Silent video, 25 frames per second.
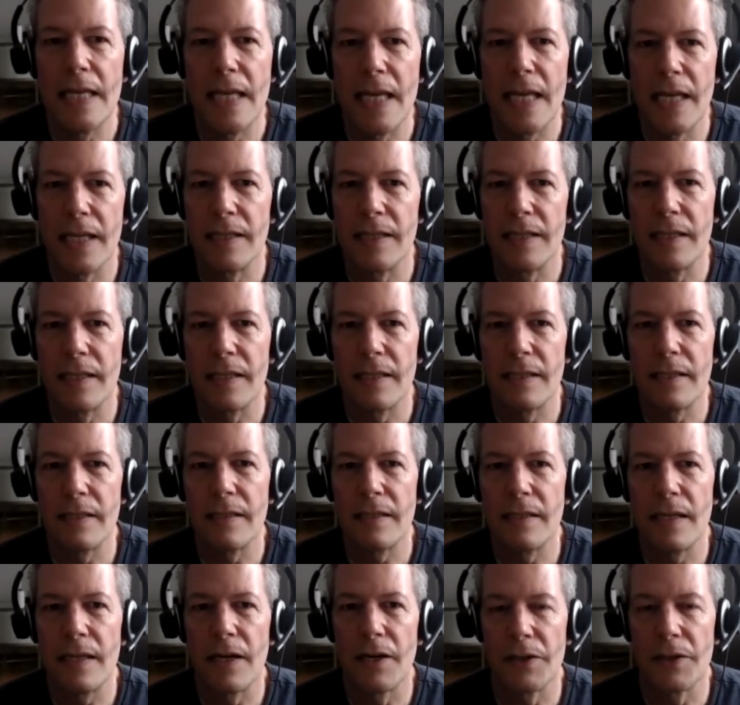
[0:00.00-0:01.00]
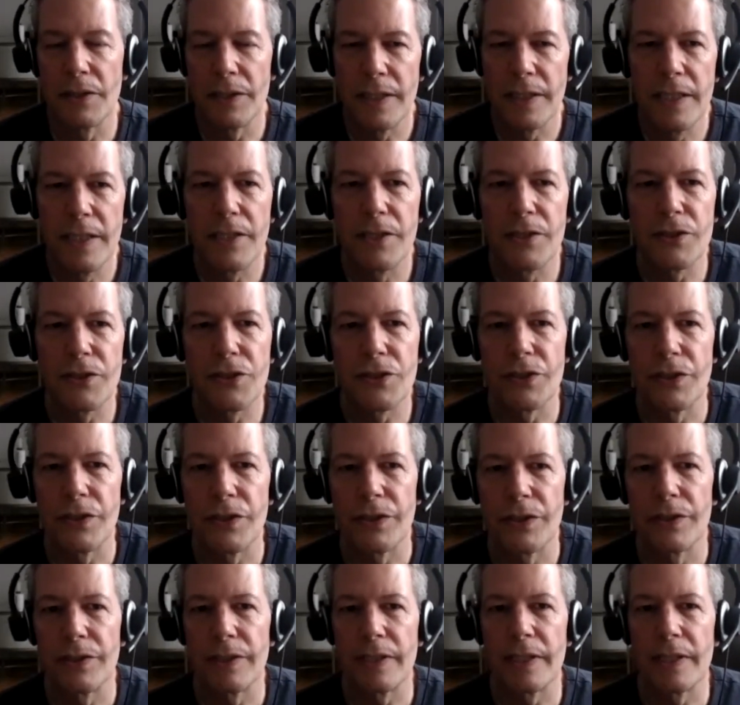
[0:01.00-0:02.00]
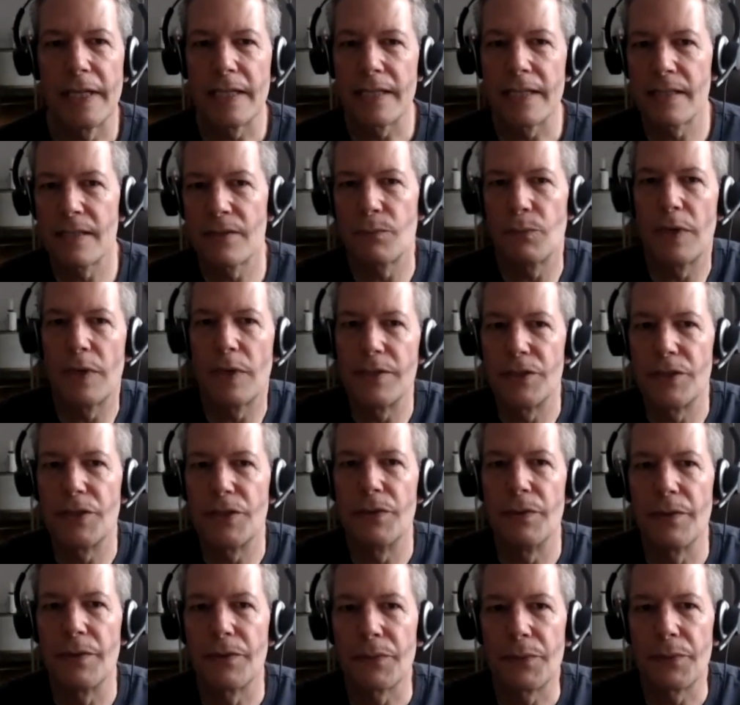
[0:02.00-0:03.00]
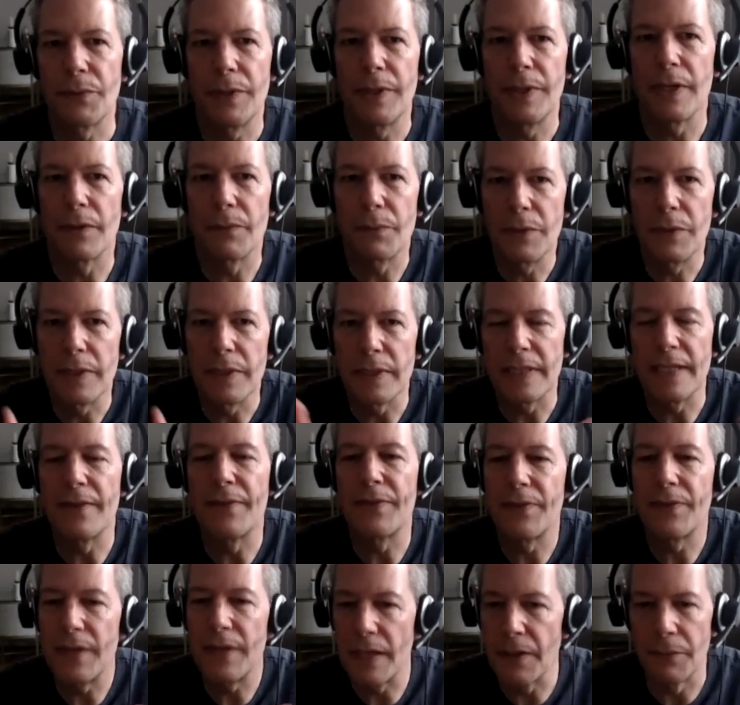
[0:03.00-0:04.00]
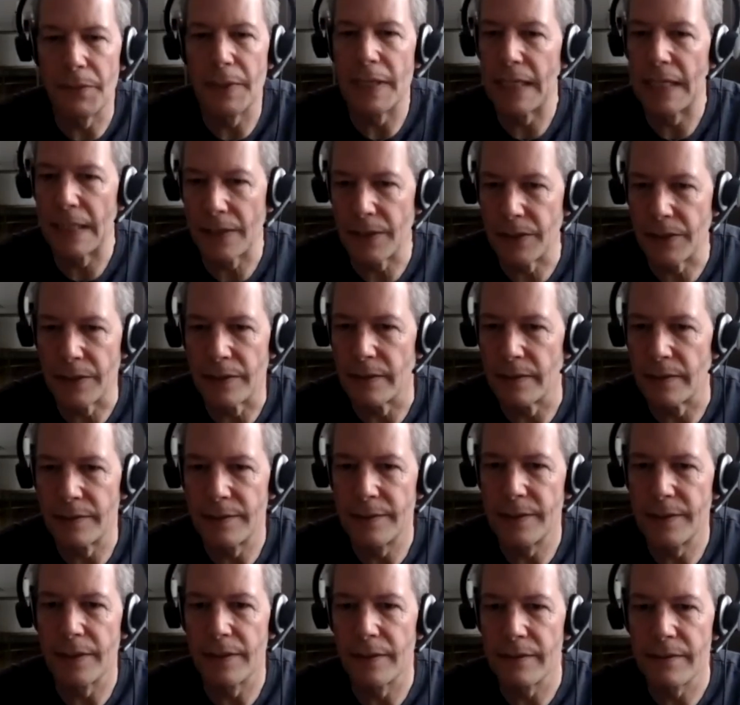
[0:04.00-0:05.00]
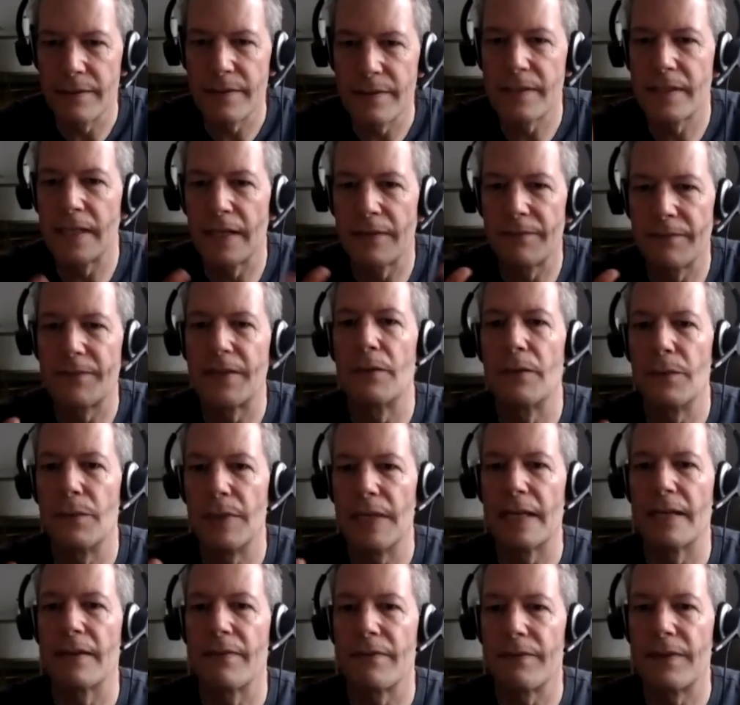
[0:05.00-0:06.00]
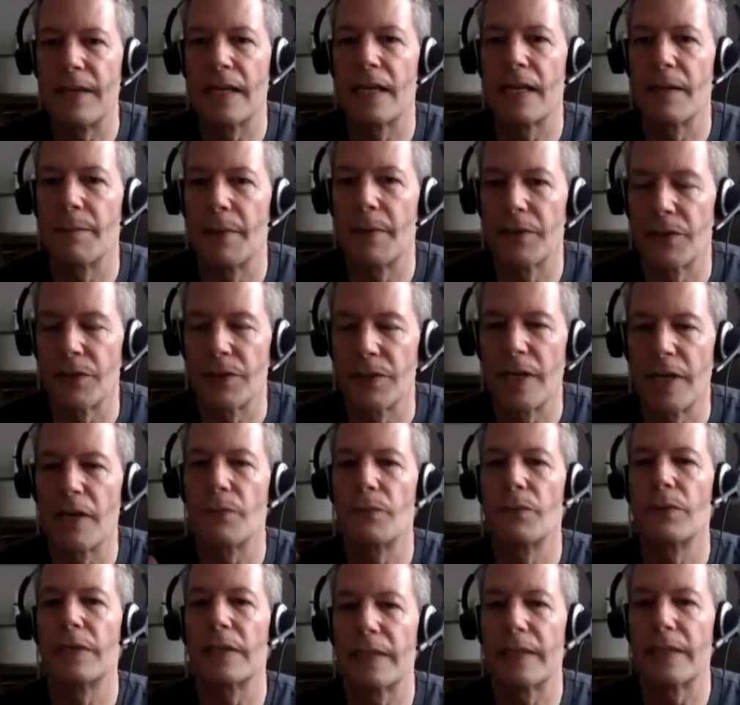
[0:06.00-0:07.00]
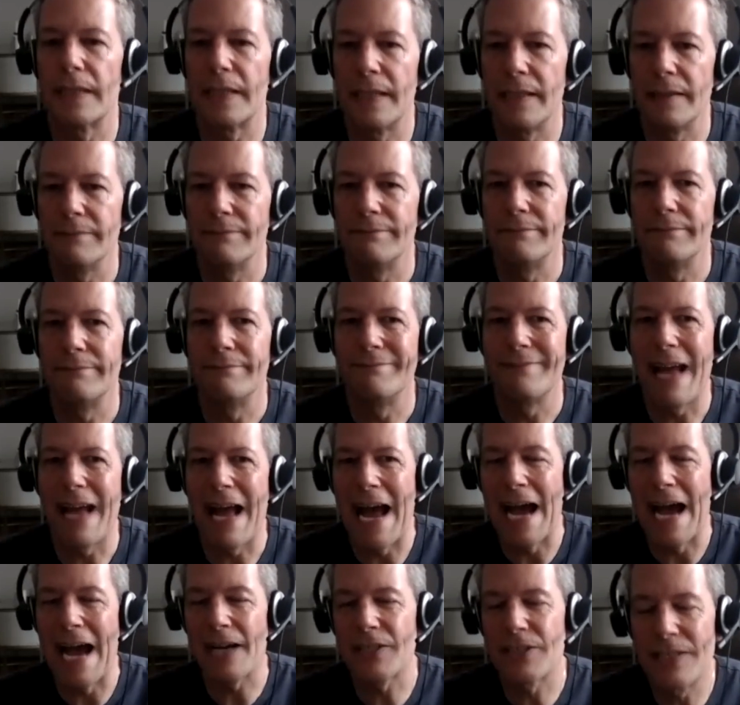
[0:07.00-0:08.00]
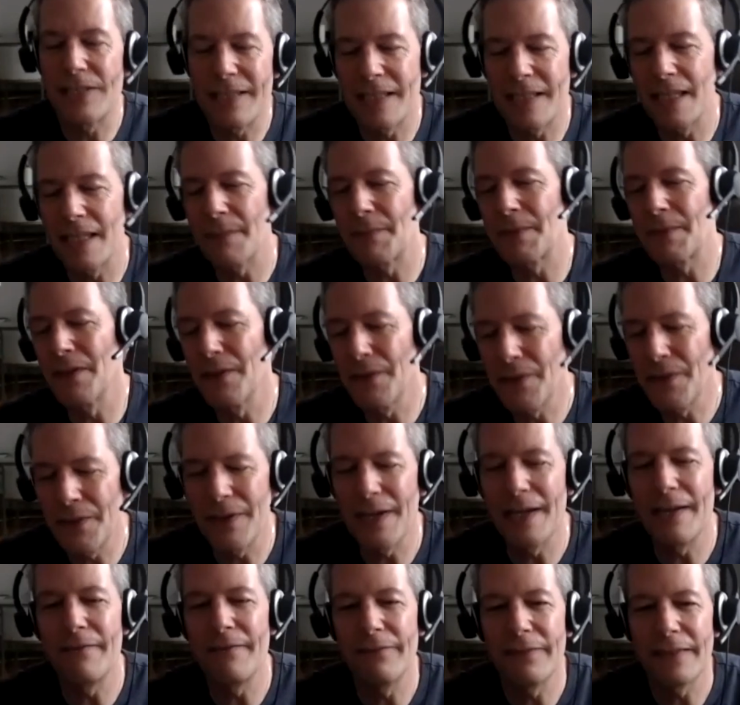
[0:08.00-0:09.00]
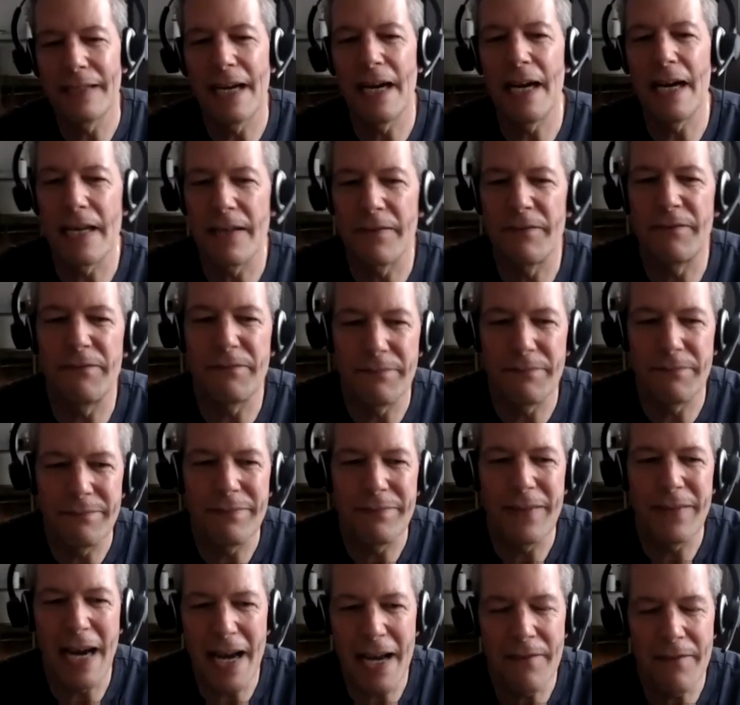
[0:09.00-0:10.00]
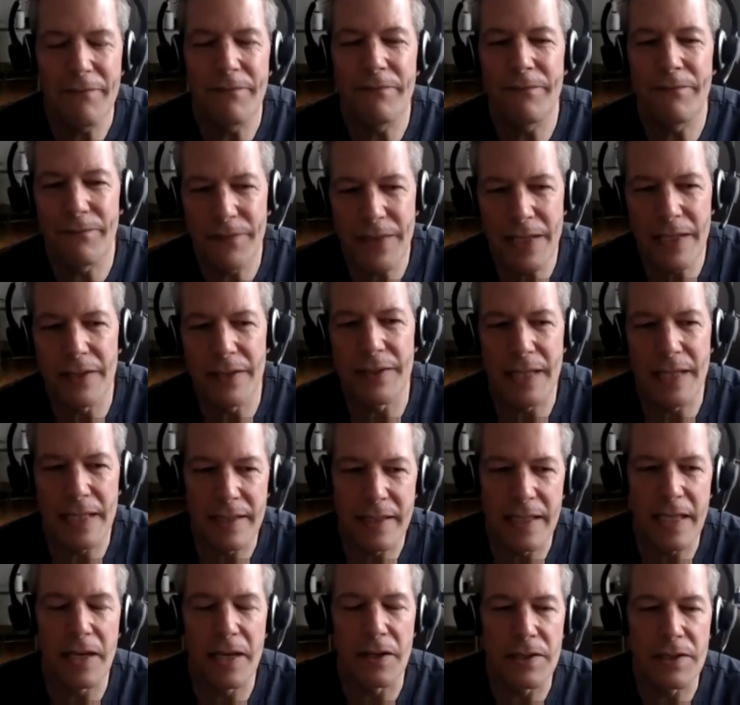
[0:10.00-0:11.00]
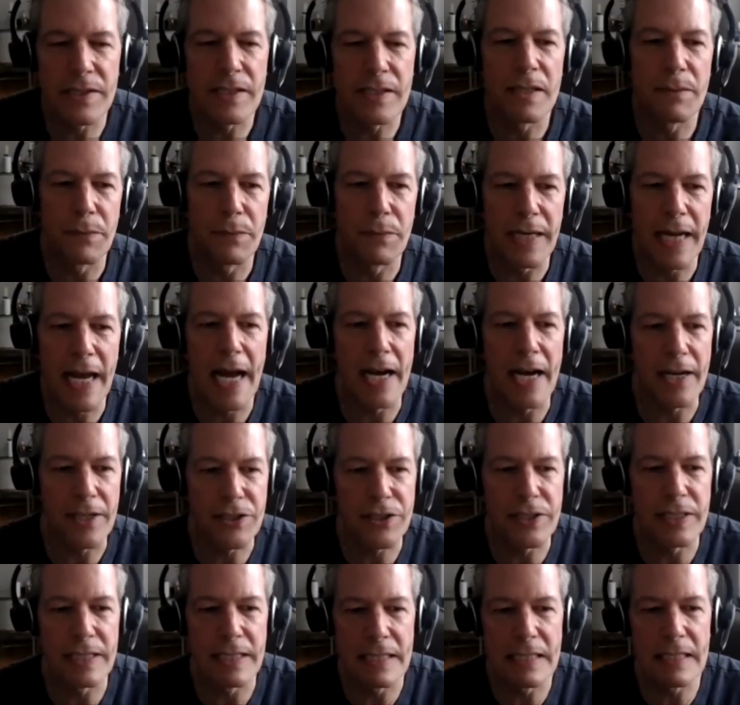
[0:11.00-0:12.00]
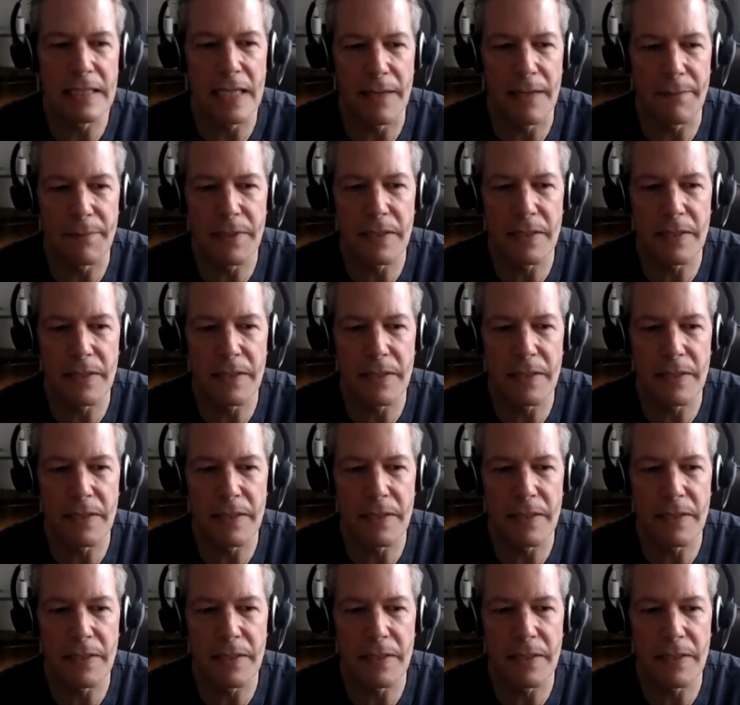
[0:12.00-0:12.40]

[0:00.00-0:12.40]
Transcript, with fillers: in our literature like one two and three are really theoretical they're stuff that we can think about they're not really action steps although i've kind of i feel that they are somewhat action steps